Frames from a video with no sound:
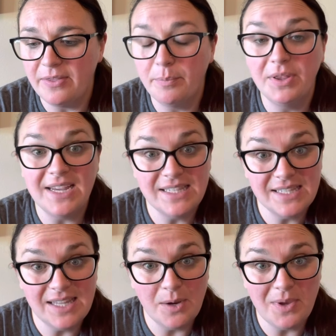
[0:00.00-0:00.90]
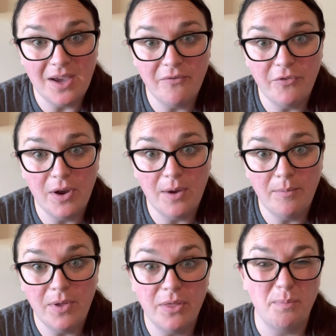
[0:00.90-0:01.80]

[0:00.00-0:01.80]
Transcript: the places that we come from, the